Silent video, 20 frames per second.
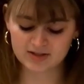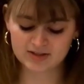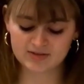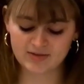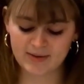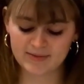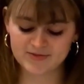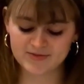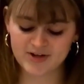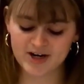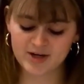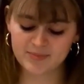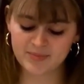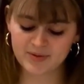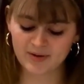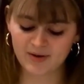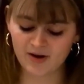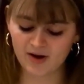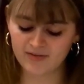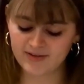So I'll try to
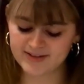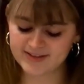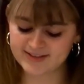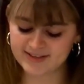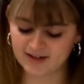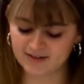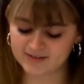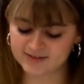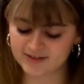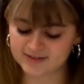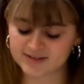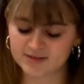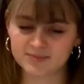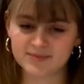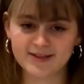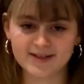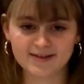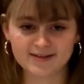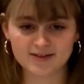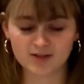put all these doubts on
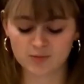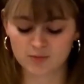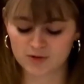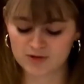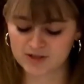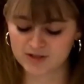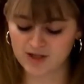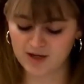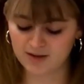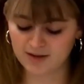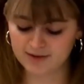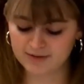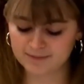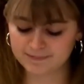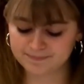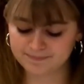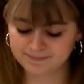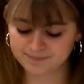something a little more solid.